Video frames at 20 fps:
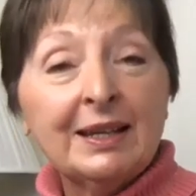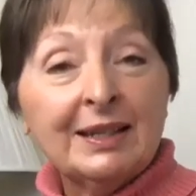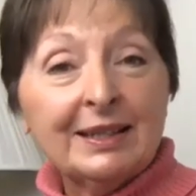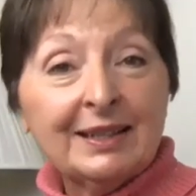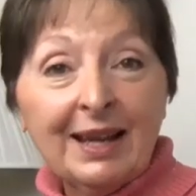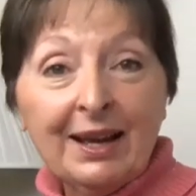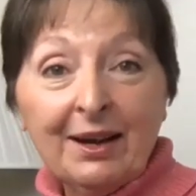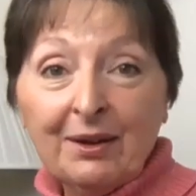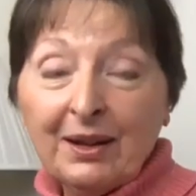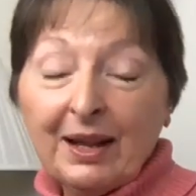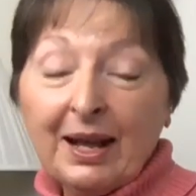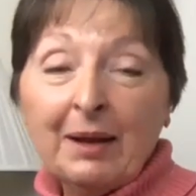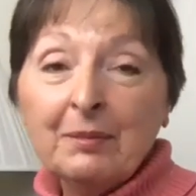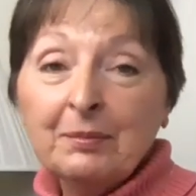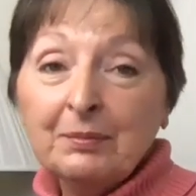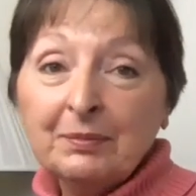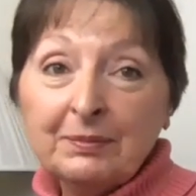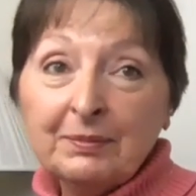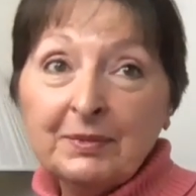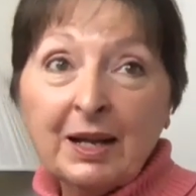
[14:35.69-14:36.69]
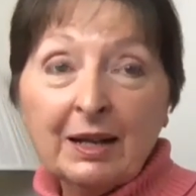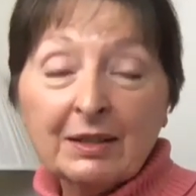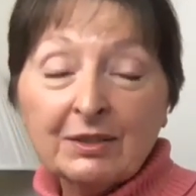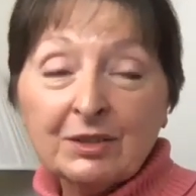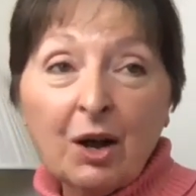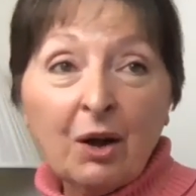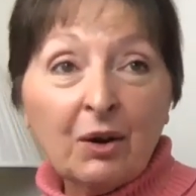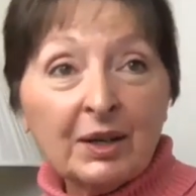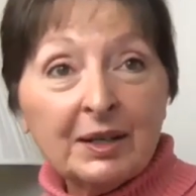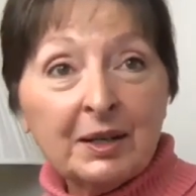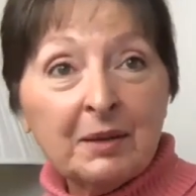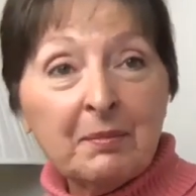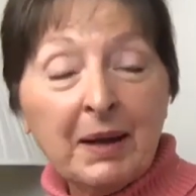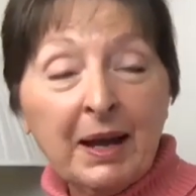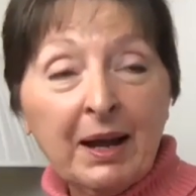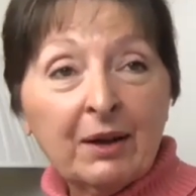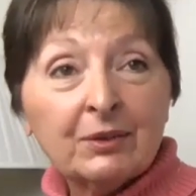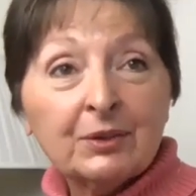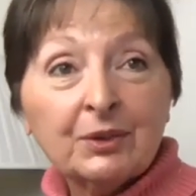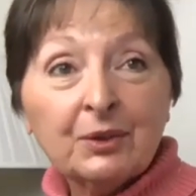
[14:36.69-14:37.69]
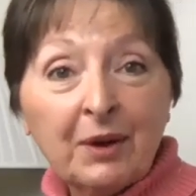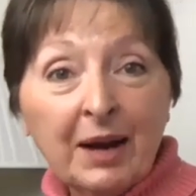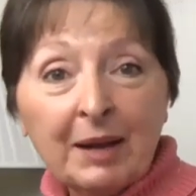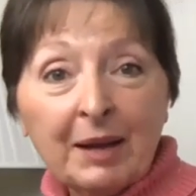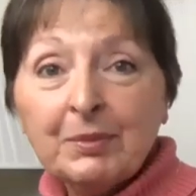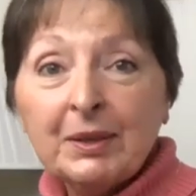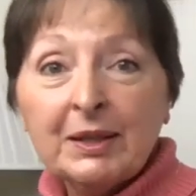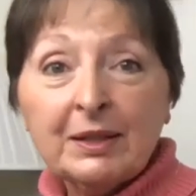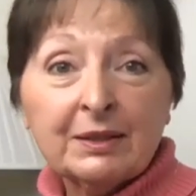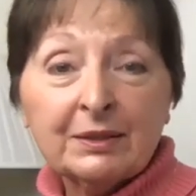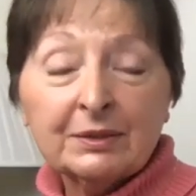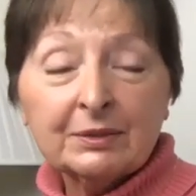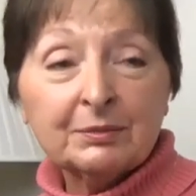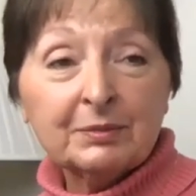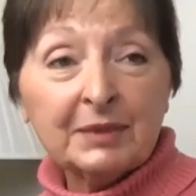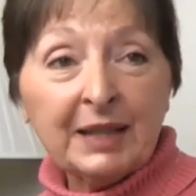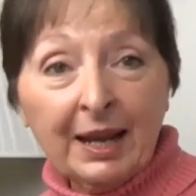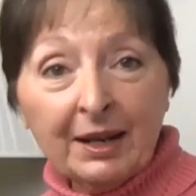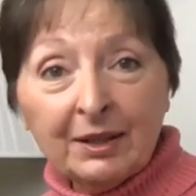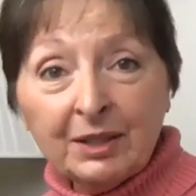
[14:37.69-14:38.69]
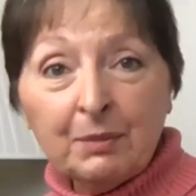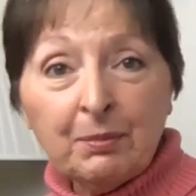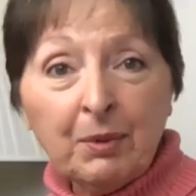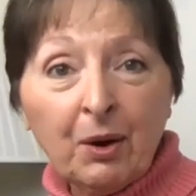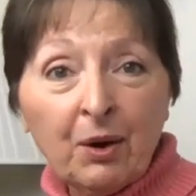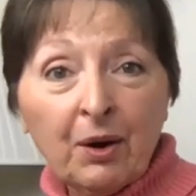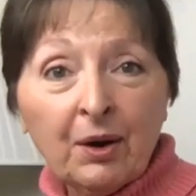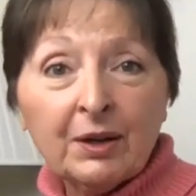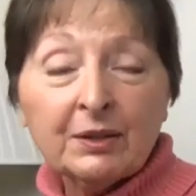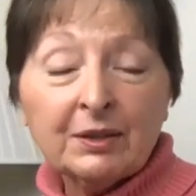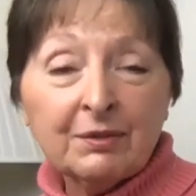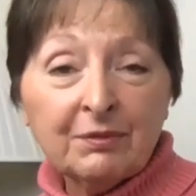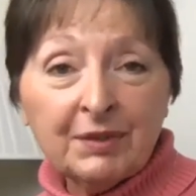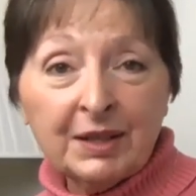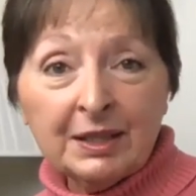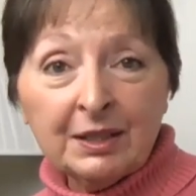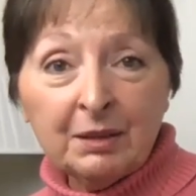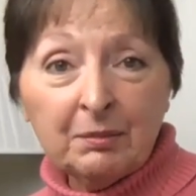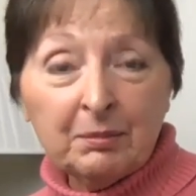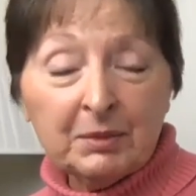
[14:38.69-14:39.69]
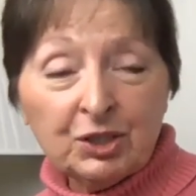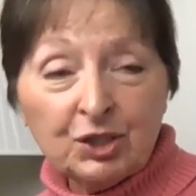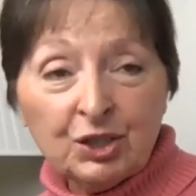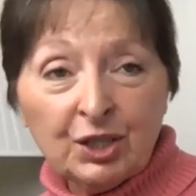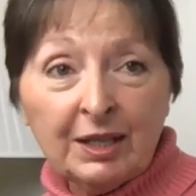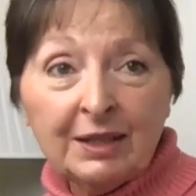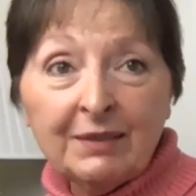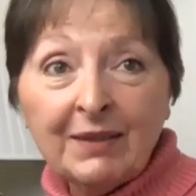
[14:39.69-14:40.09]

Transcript: Now, I'm not talking about grabbing a candy bar at the vending machine.